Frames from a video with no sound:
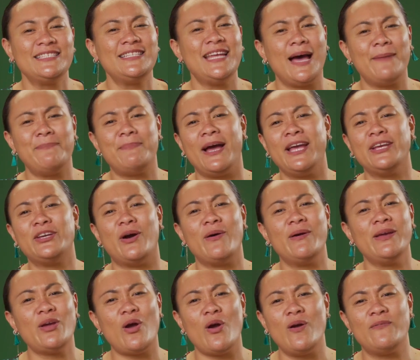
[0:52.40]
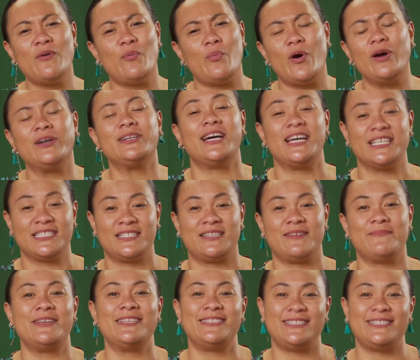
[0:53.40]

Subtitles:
start by going over what customer